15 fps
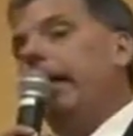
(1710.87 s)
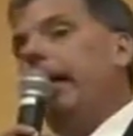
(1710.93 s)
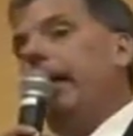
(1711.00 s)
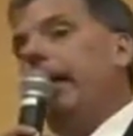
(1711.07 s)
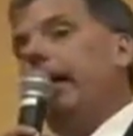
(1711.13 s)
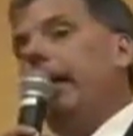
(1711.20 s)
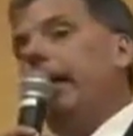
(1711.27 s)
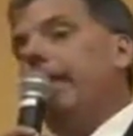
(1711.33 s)

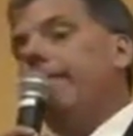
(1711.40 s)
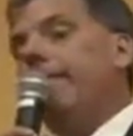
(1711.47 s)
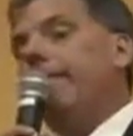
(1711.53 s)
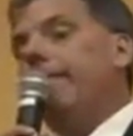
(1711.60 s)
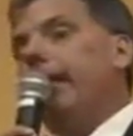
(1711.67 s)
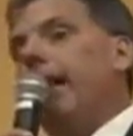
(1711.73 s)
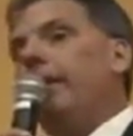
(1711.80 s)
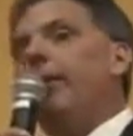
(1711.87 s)

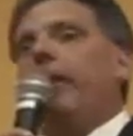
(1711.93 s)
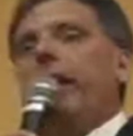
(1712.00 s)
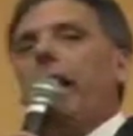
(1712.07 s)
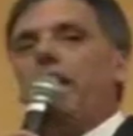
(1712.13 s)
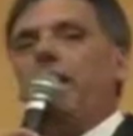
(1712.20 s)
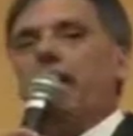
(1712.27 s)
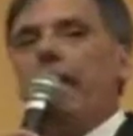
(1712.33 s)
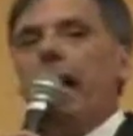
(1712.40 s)
I don't think
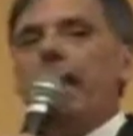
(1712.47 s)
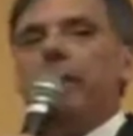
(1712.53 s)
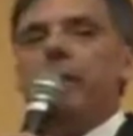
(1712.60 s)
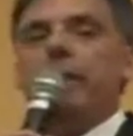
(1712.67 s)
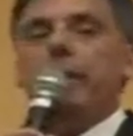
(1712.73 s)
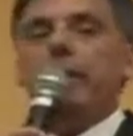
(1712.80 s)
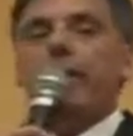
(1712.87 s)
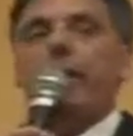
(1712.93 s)
I've attacked
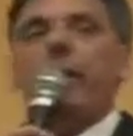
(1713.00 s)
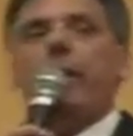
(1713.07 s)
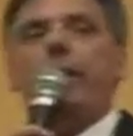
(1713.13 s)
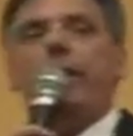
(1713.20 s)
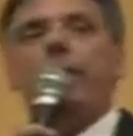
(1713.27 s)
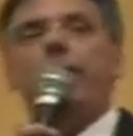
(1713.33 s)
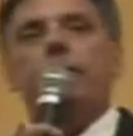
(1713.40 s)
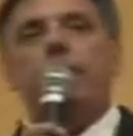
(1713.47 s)
him tonight. I
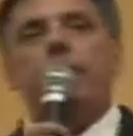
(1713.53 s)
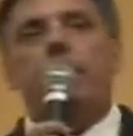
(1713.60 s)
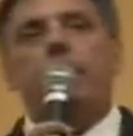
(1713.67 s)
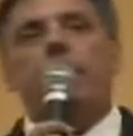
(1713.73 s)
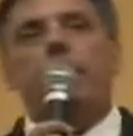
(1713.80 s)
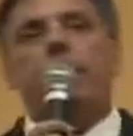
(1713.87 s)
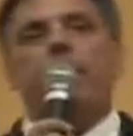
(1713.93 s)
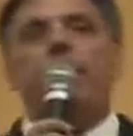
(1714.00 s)
think I've just
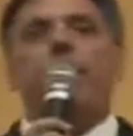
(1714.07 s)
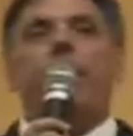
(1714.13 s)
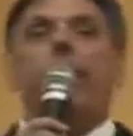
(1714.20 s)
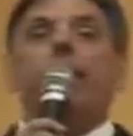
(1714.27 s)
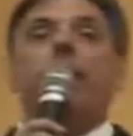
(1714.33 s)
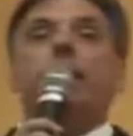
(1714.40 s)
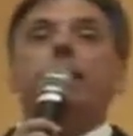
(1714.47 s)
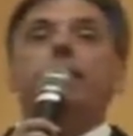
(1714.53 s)
talked about
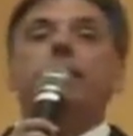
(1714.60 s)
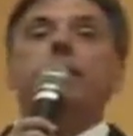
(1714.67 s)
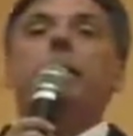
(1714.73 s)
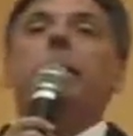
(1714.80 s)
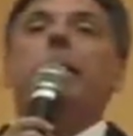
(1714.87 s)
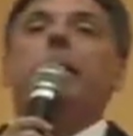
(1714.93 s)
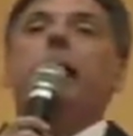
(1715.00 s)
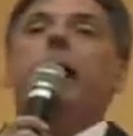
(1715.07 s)
facts.
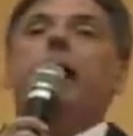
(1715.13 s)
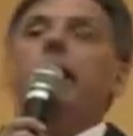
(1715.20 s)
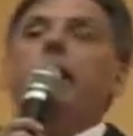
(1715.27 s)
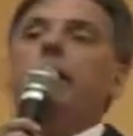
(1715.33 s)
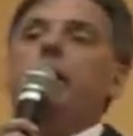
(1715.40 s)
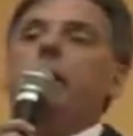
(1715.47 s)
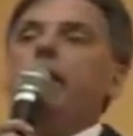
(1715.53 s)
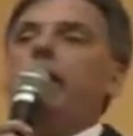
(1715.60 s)
I
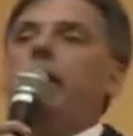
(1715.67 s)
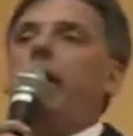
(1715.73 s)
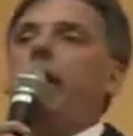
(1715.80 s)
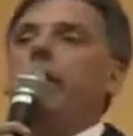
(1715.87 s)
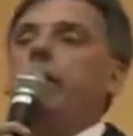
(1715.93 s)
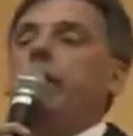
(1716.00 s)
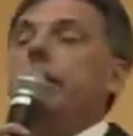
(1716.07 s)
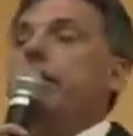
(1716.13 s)
think that Mr.
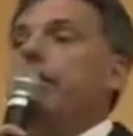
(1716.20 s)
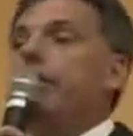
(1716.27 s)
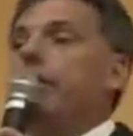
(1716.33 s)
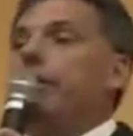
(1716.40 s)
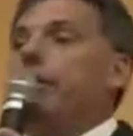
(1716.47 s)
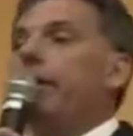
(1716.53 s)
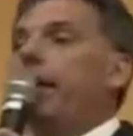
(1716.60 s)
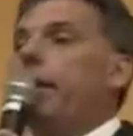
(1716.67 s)
Calvert isn't
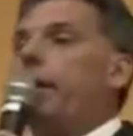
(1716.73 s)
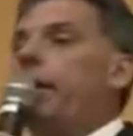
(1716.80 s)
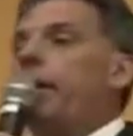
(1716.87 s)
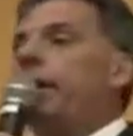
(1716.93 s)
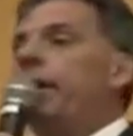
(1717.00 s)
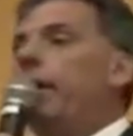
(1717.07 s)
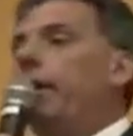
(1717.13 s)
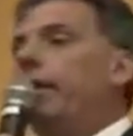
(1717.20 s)
here tonight
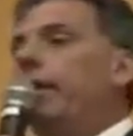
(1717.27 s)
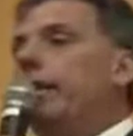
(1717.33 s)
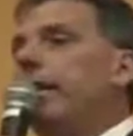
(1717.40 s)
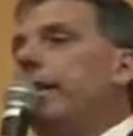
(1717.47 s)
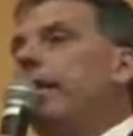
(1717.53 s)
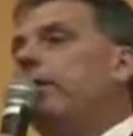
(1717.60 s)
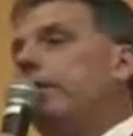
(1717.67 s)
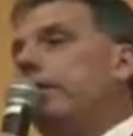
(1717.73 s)
because he knows
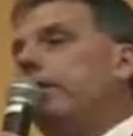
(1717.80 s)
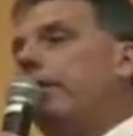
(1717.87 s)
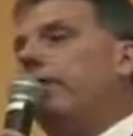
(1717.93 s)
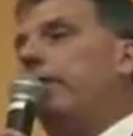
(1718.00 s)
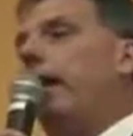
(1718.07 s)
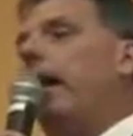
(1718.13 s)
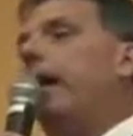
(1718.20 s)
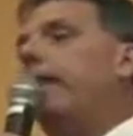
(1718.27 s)
he can't
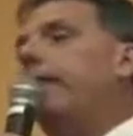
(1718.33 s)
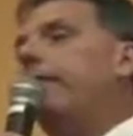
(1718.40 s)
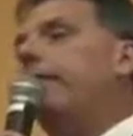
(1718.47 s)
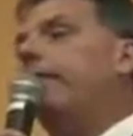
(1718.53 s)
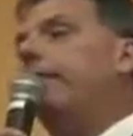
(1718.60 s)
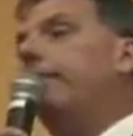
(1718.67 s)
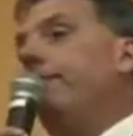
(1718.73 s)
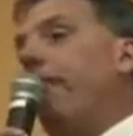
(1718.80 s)
justify
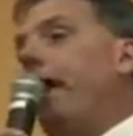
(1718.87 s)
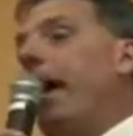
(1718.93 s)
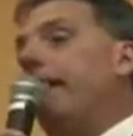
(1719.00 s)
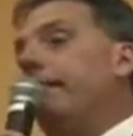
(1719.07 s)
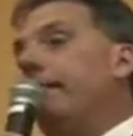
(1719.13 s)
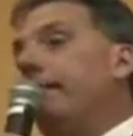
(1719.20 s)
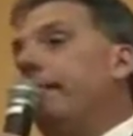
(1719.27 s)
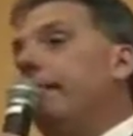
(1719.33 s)
the
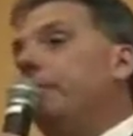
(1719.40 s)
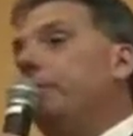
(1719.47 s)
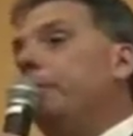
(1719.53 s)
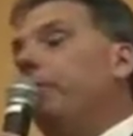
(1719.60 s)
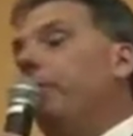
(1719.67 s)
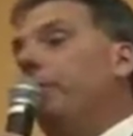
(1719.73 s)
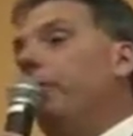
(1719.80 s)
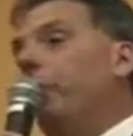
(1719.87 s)
facts that he has
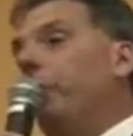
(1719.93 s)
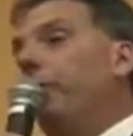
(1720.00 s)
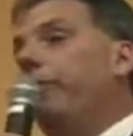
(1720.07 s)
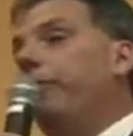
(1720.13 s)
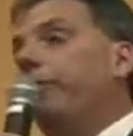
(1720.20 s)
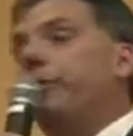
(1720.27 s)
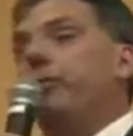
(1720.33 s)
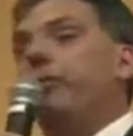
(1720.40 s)
put
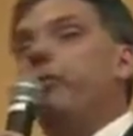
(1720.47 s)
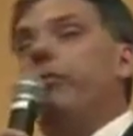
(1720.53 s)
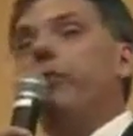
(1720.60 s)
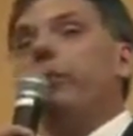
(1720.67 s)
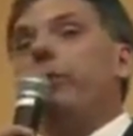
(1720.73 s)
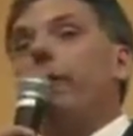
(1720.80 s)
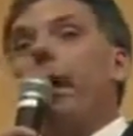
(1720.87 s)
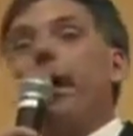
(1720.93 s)
forward
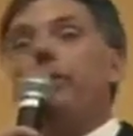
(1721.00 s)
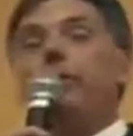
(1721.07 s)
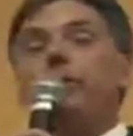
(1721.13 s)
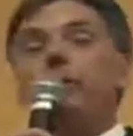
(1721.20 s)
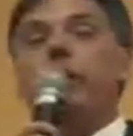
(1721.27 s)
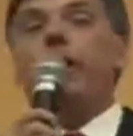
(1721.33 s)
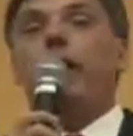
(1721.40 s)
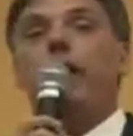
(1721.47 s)
to ask
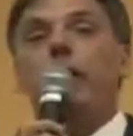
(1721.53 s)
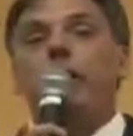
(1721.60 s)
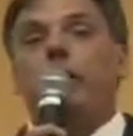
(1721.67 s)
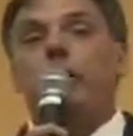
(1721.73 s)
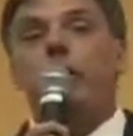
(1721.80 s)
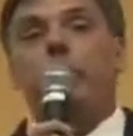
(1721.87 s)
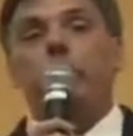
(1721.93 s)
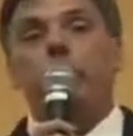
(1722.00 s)
for another
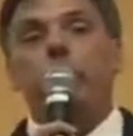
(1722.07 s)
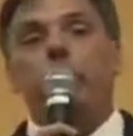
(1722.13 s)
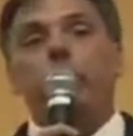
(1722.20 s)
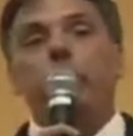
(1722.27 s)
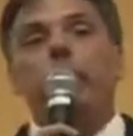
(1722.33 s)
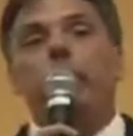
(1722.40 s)
term from you.